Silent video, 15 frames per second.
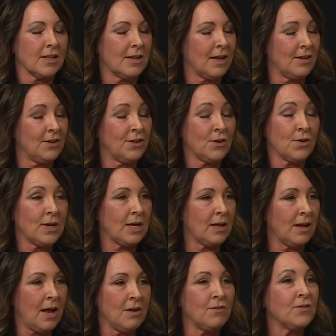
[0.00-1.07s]
you know, I,
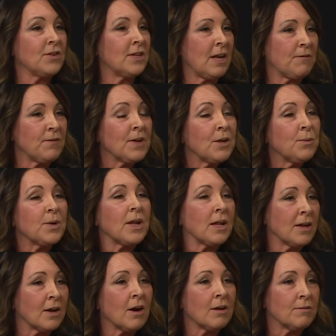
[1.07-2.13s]
I, definitely went on
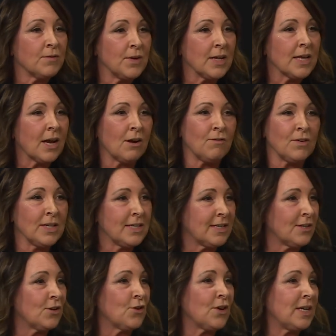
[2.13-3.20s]
a gut feeling. I really
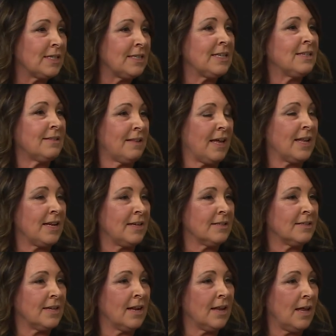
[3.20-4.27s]
did. Crazy as that is, mm
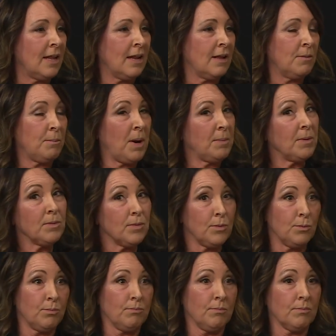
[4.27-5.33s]
-hmm. and, mm-hmm. and, I probably
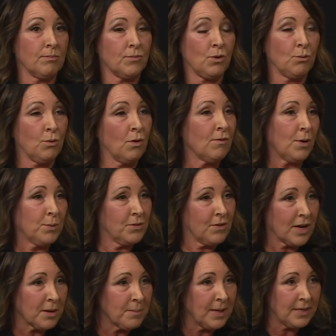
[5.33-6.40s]
don't know if I would
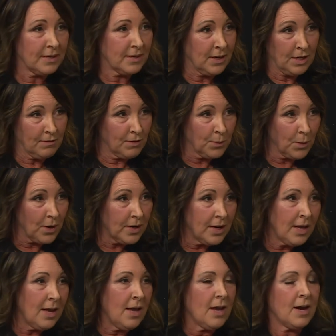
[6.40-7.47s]
recommend it to everyone,
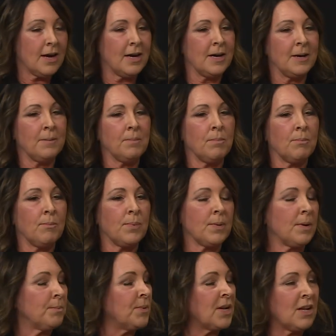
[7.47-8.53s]
um,
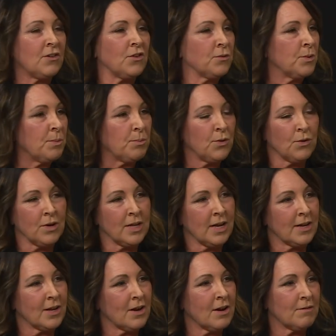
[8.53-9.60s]
but I just went purely
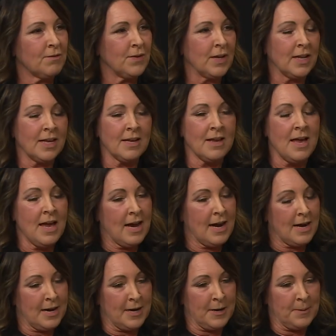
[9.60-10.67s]
on a gut feeling.
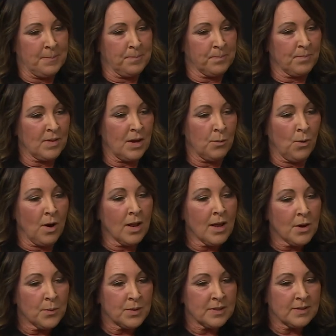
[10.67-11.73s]
Um, while
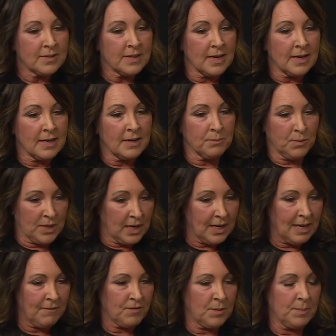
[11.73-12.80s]
I was, uh, when I
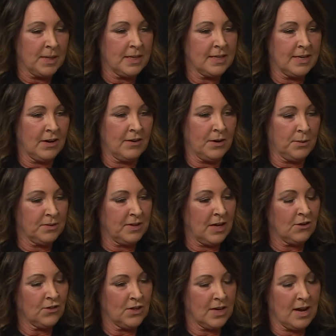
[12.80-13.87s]
left the military, I was
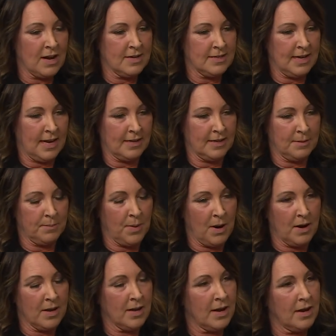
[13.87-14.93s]
actually contacted
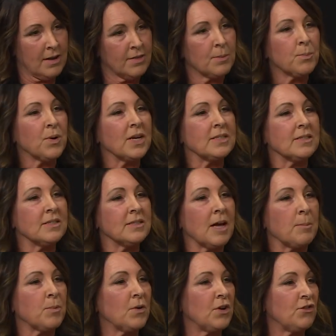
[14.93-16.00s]
by uh, the Prince's
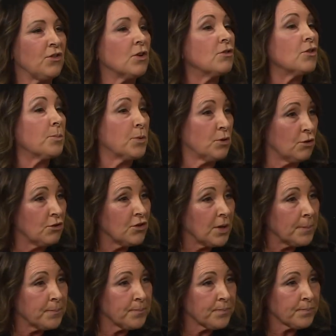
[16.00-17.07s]
Operation
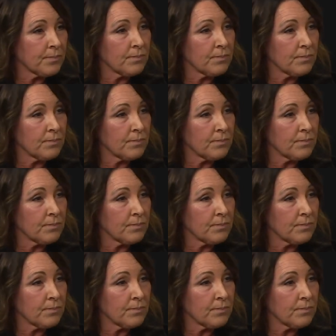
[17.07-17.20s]
Entrepreneurship, mm